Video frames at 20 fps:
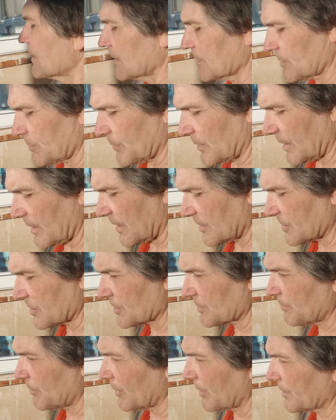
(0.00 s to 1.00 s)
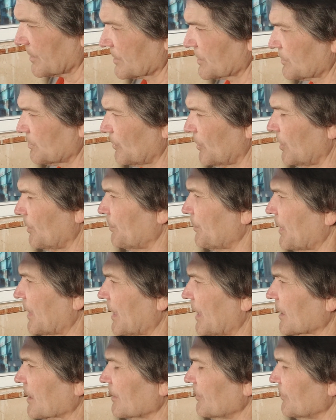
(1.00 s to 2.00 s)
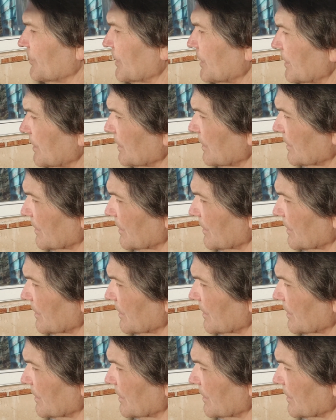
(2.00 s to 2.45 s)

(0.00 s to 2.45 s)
that's why I just bought a small pack of it,